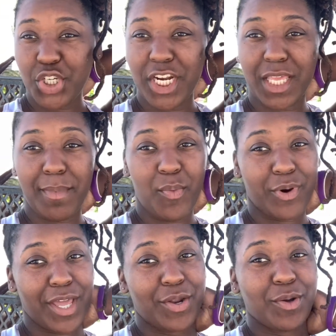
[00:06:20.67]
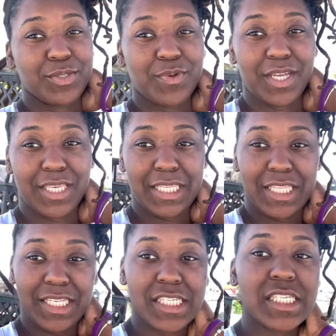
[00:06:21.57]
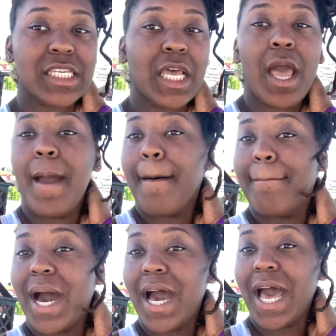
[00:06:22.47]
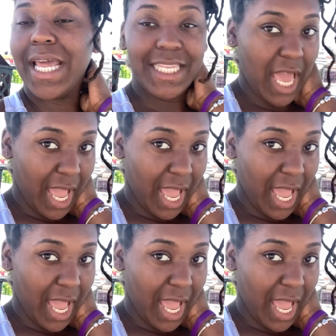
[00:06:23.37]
get my workout on so I can get this. Adi